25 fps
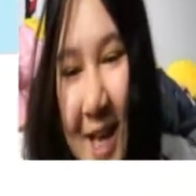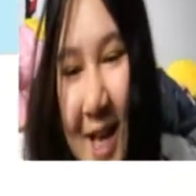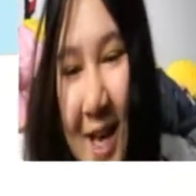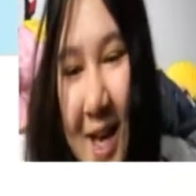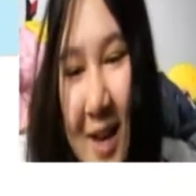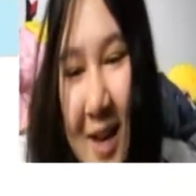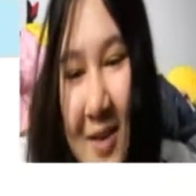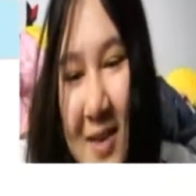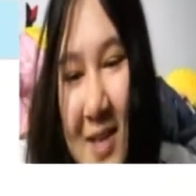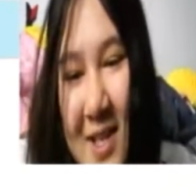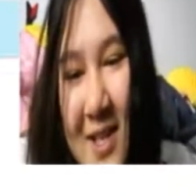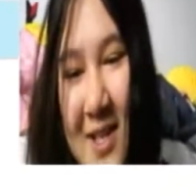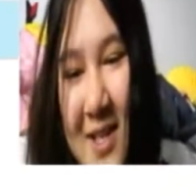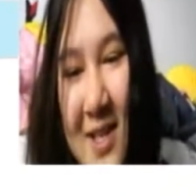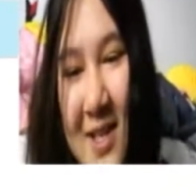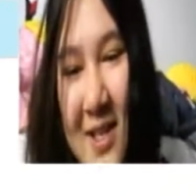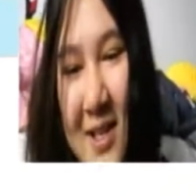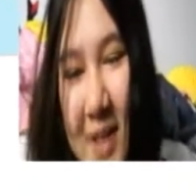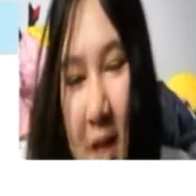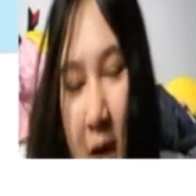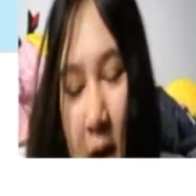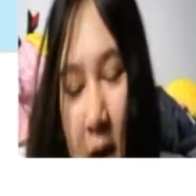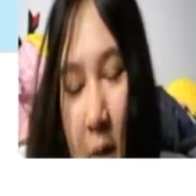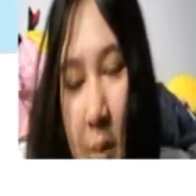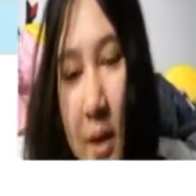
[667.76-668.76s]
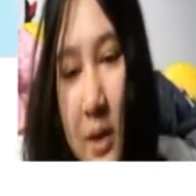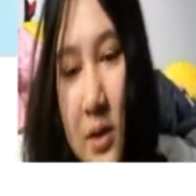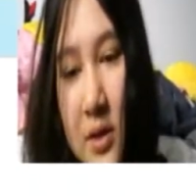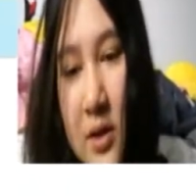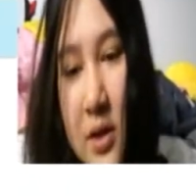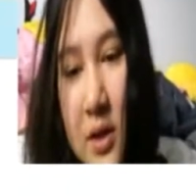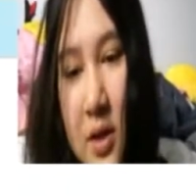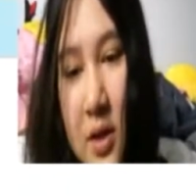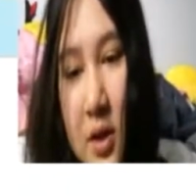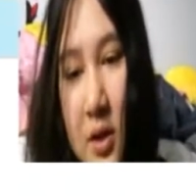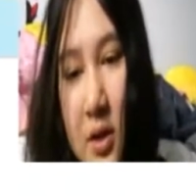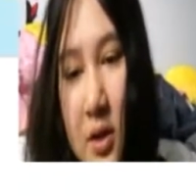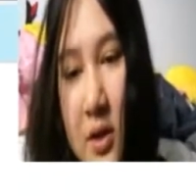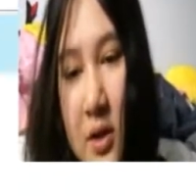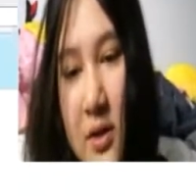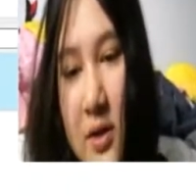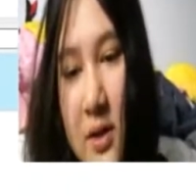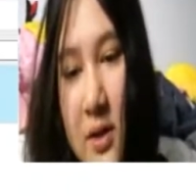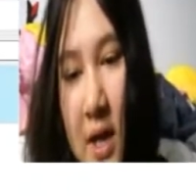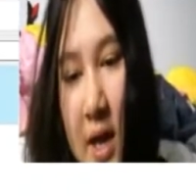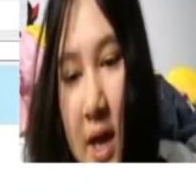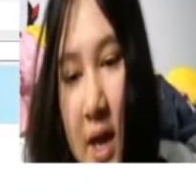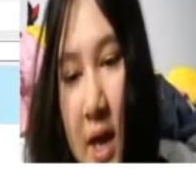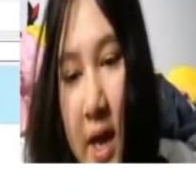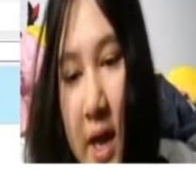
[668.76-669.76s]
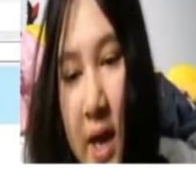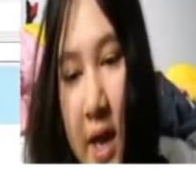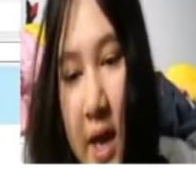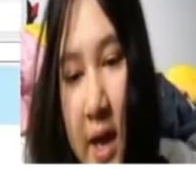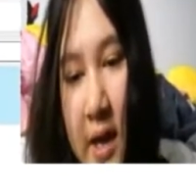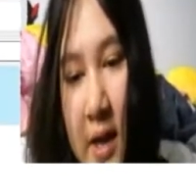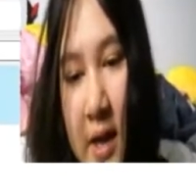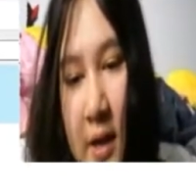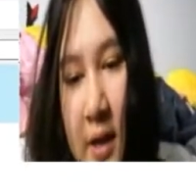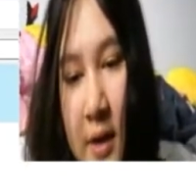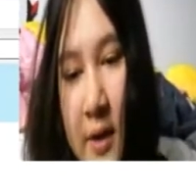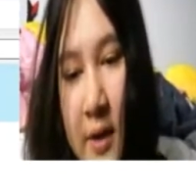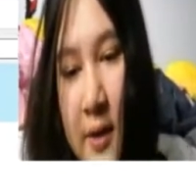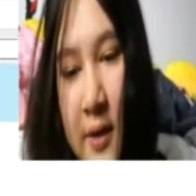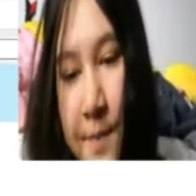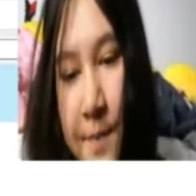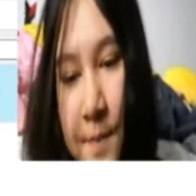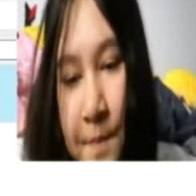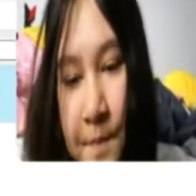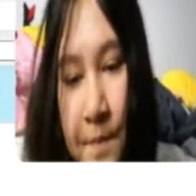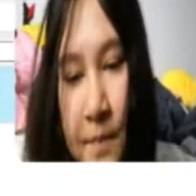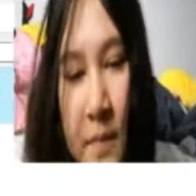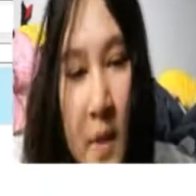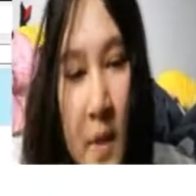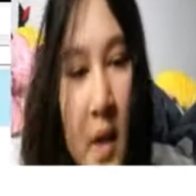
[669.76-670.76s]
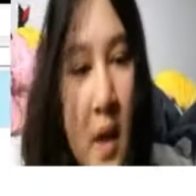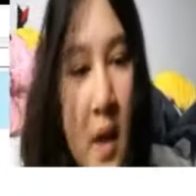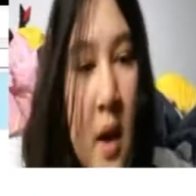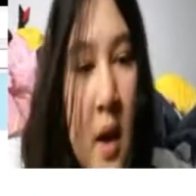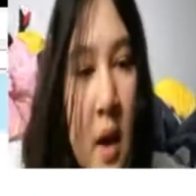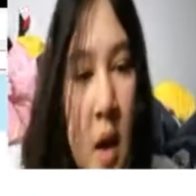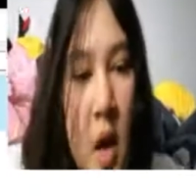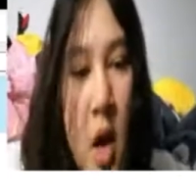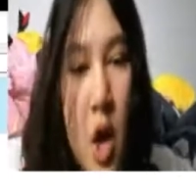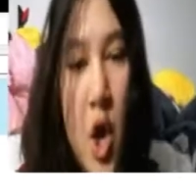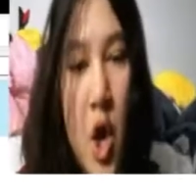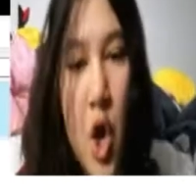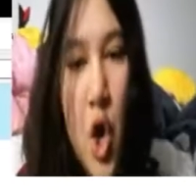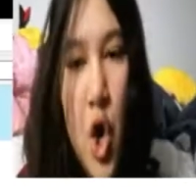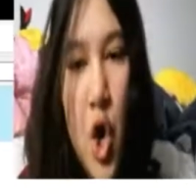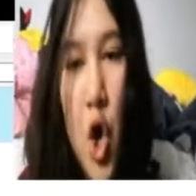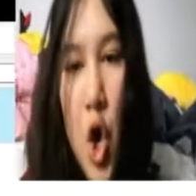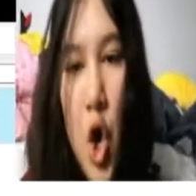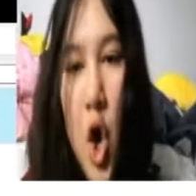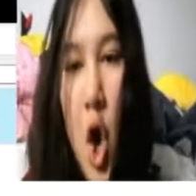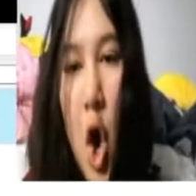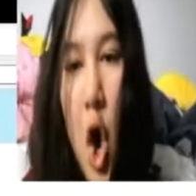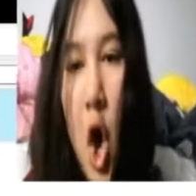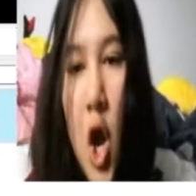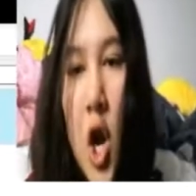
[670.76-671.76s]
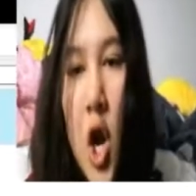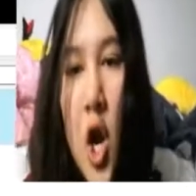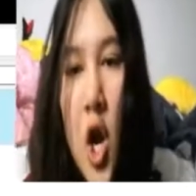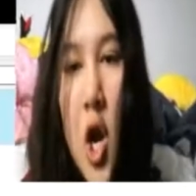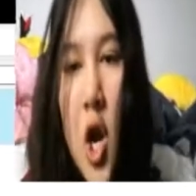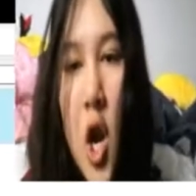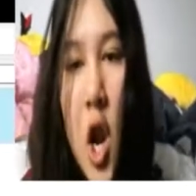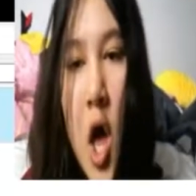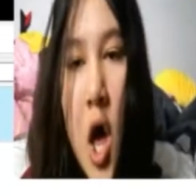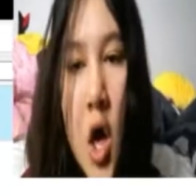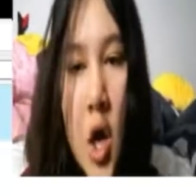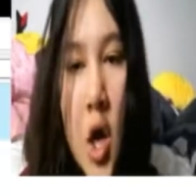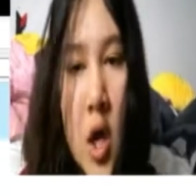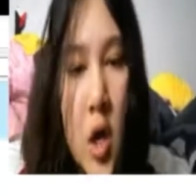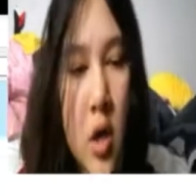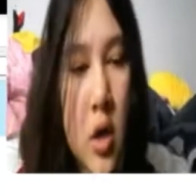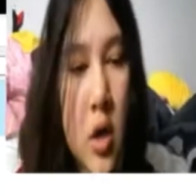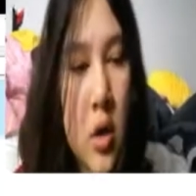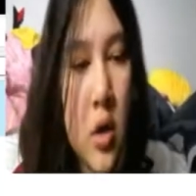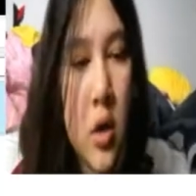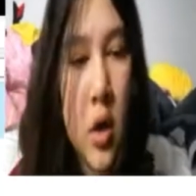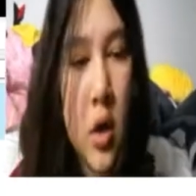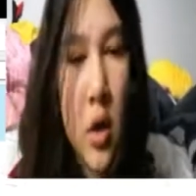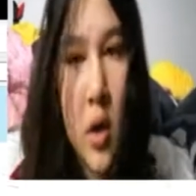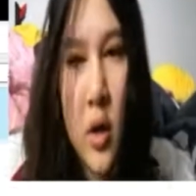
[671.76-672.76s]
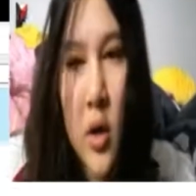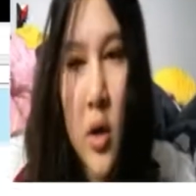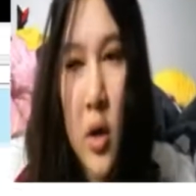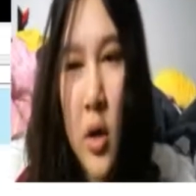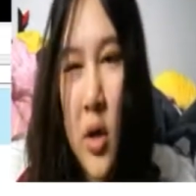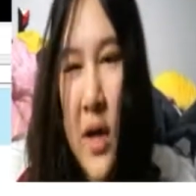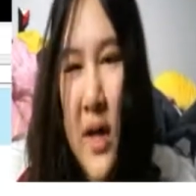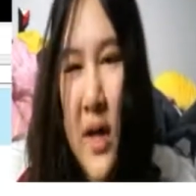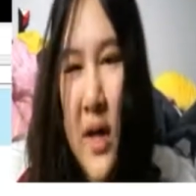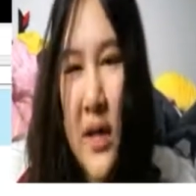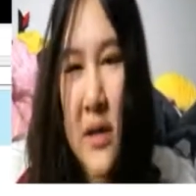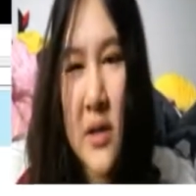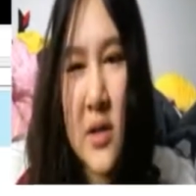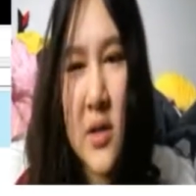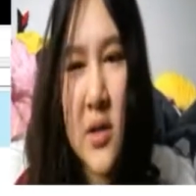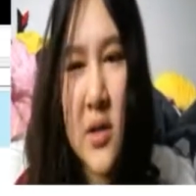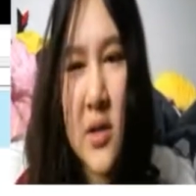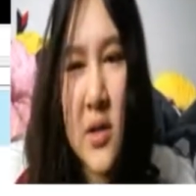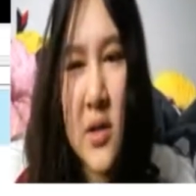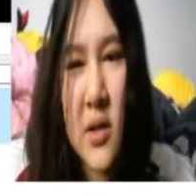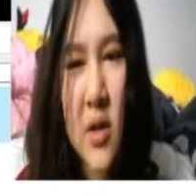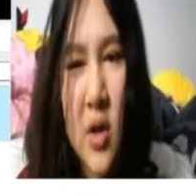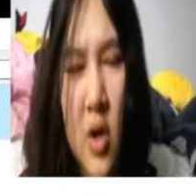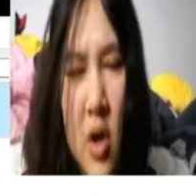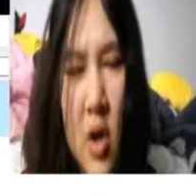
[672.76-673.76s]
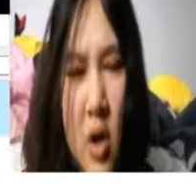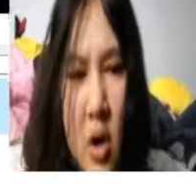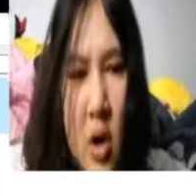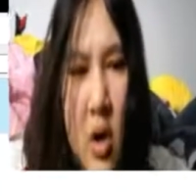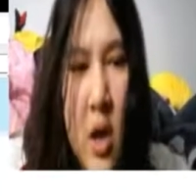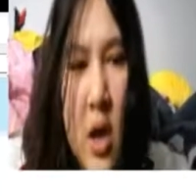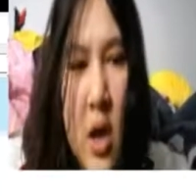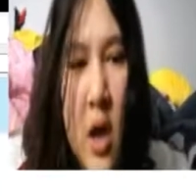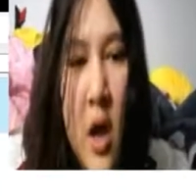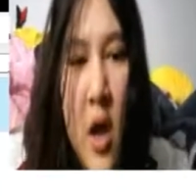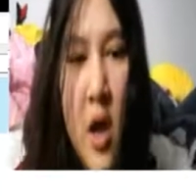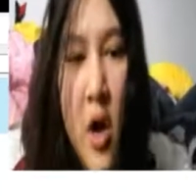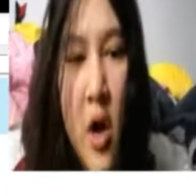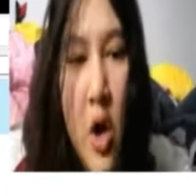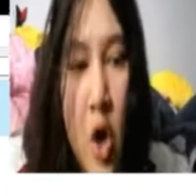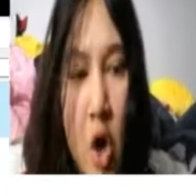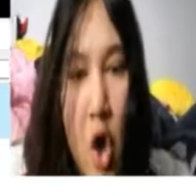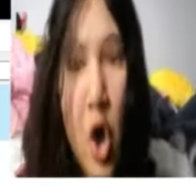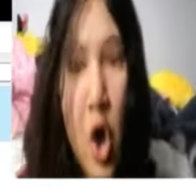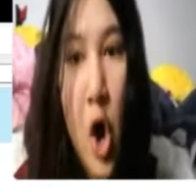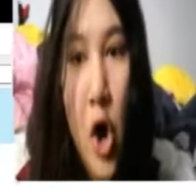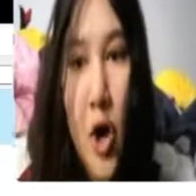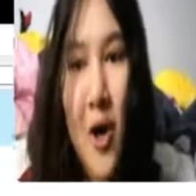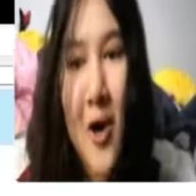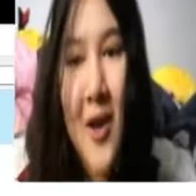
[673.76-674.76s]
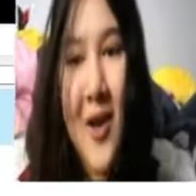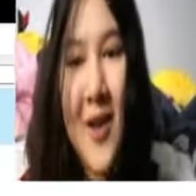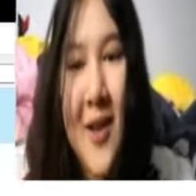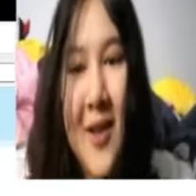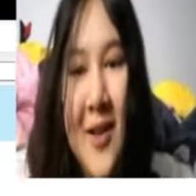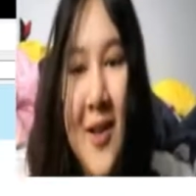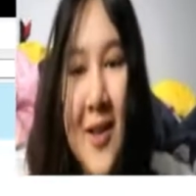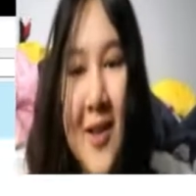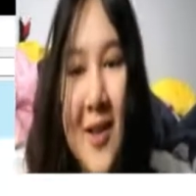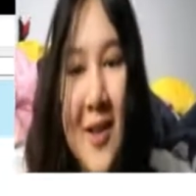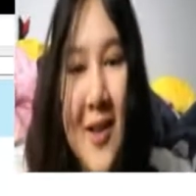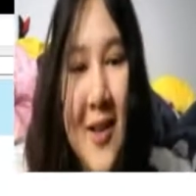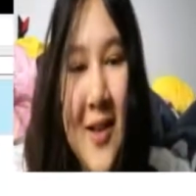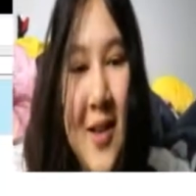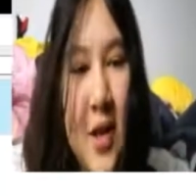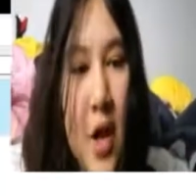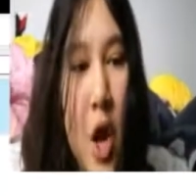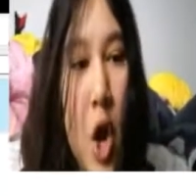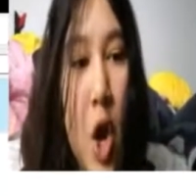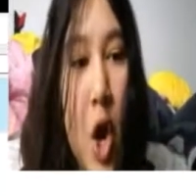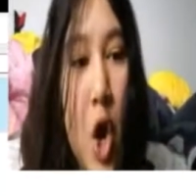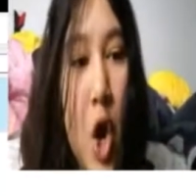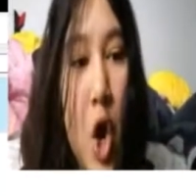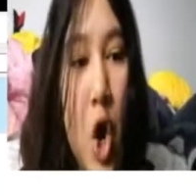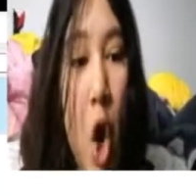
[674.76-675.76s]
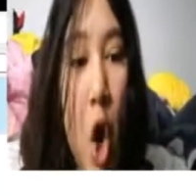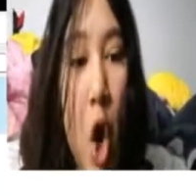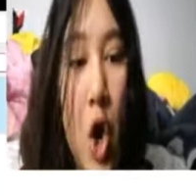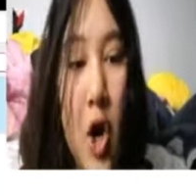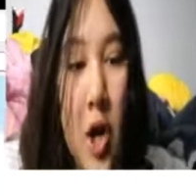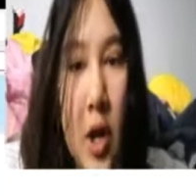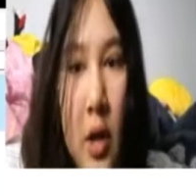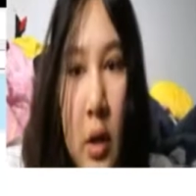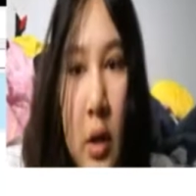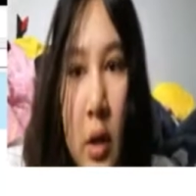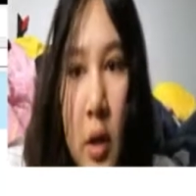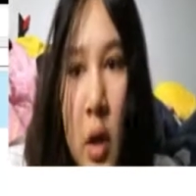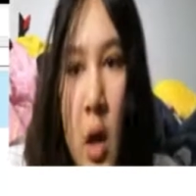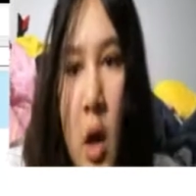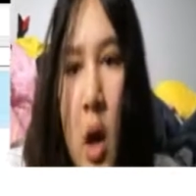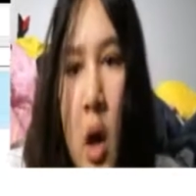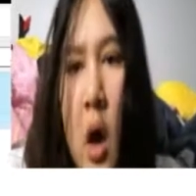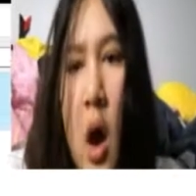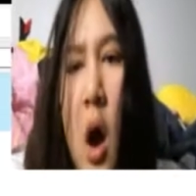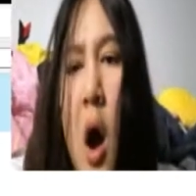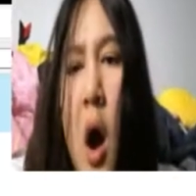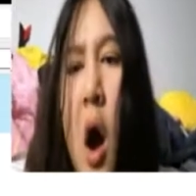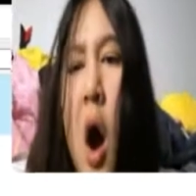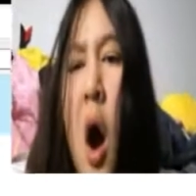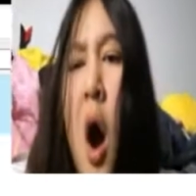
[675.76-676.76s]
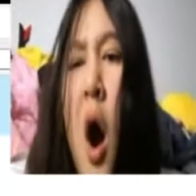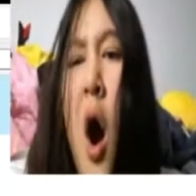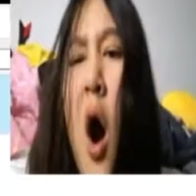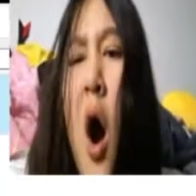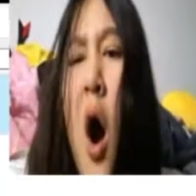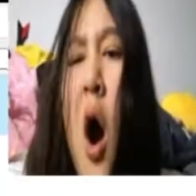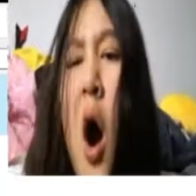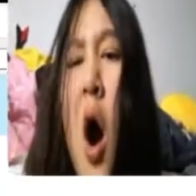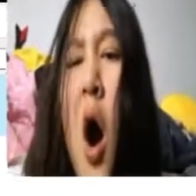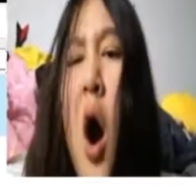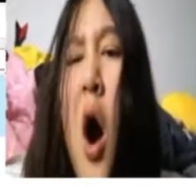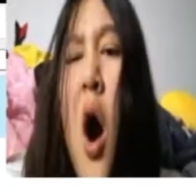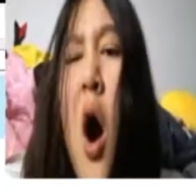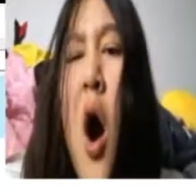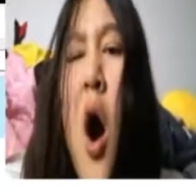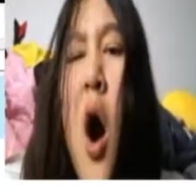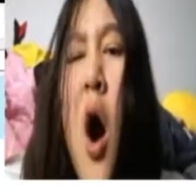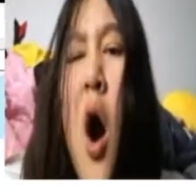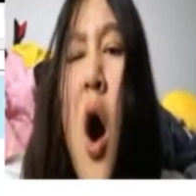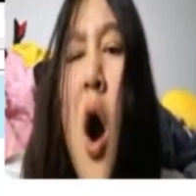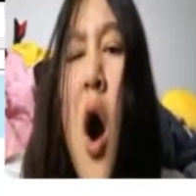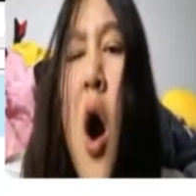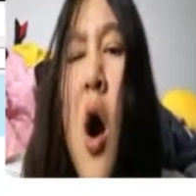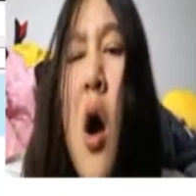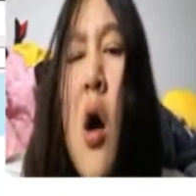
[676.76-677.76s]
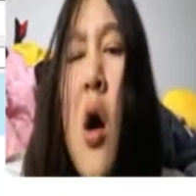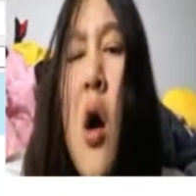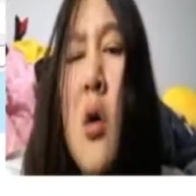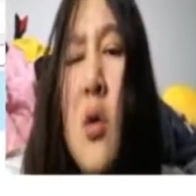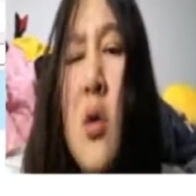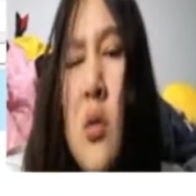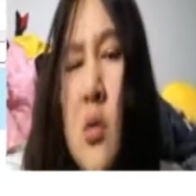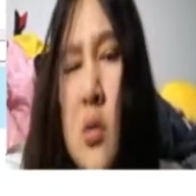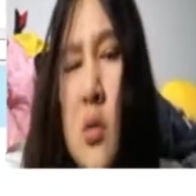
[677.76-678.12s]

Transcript: uh, just, I'm actually going to say lol. Oh, no, X. Lol. Lol. Lol. Aww.